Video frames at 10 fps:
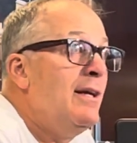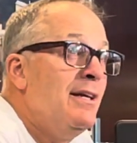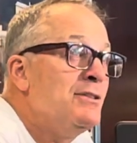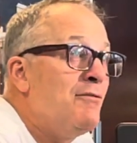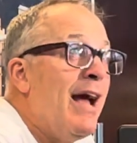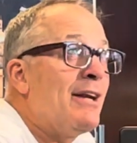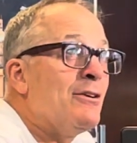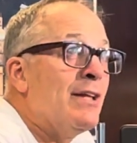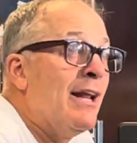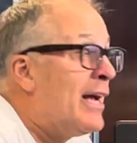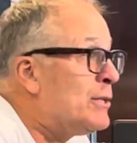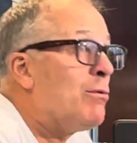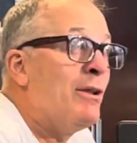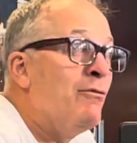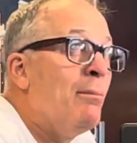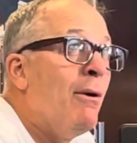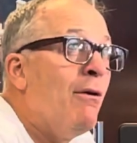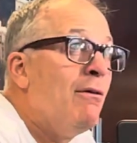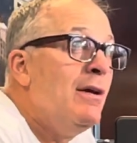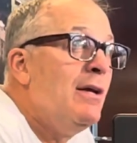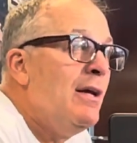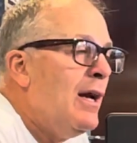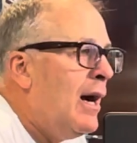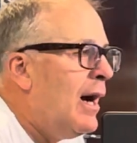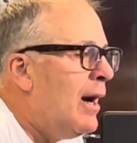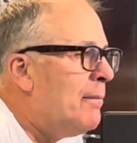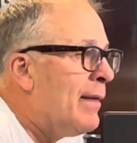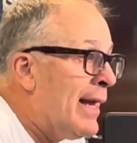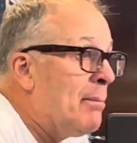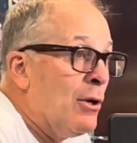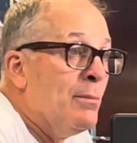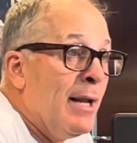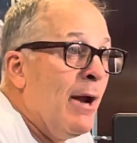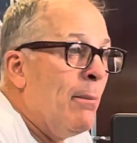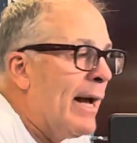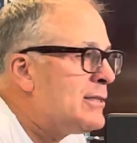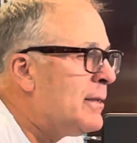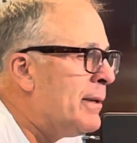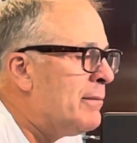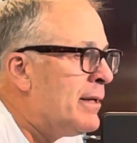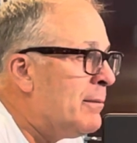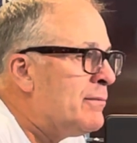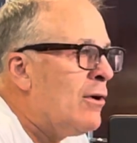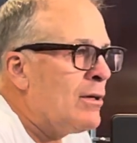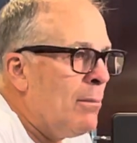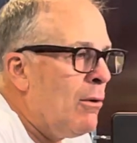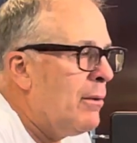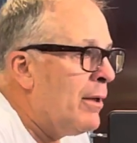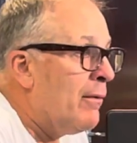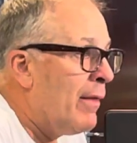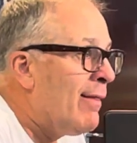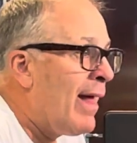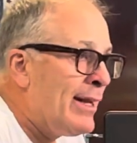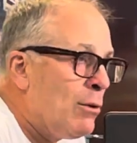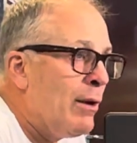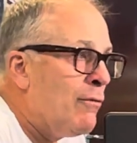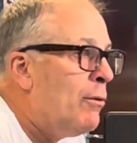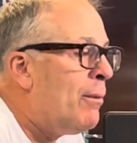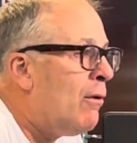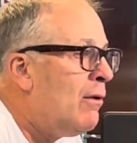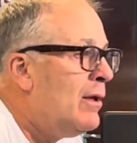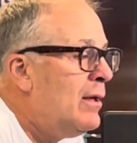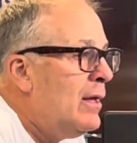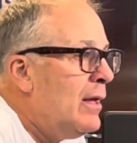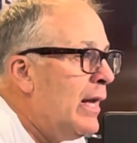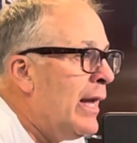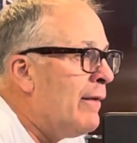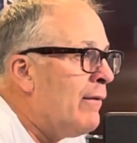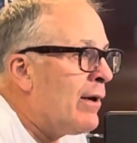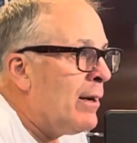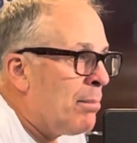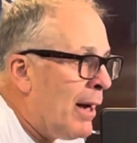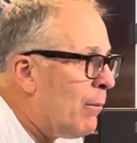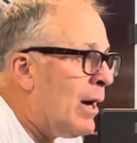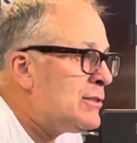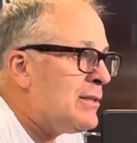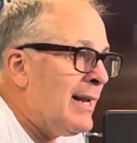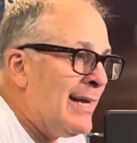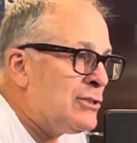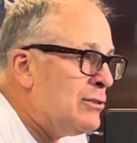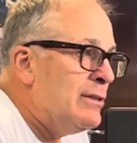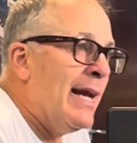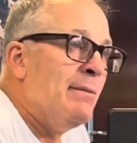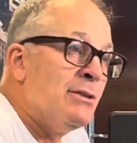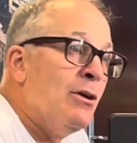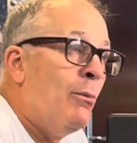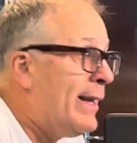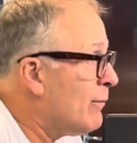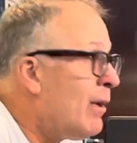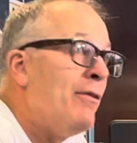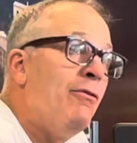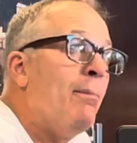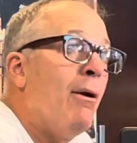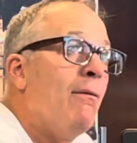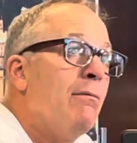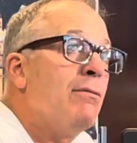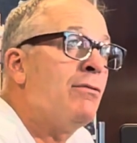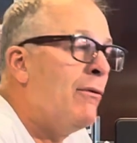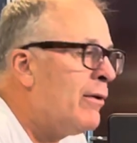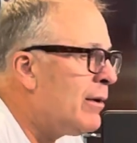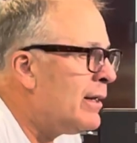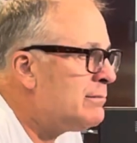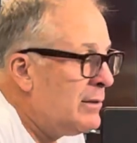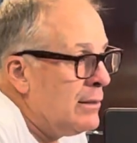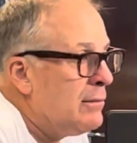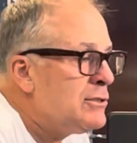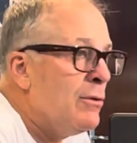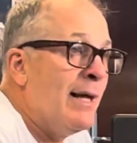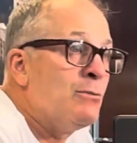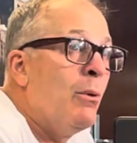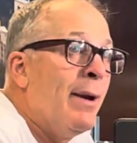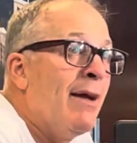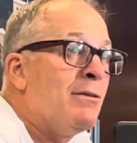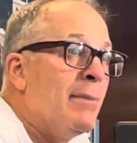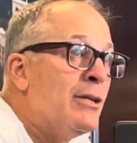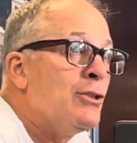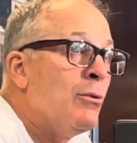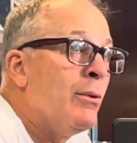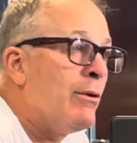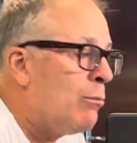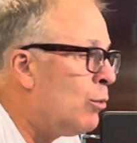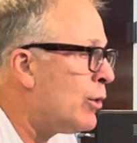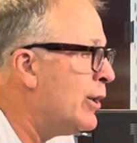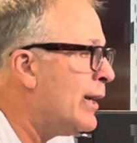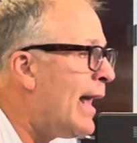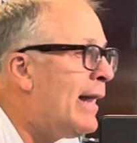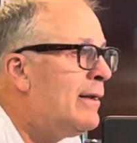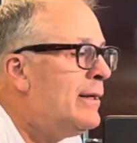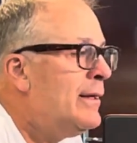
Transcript: It's a factor. They like to run the football. They got good tailbacks. I mean, you know, we've talked about, you know, they like to run the football, and they're going to probably watch the last two games and go, we can run the football. So they're going to, you know, so that's what we have to make sure we're good at.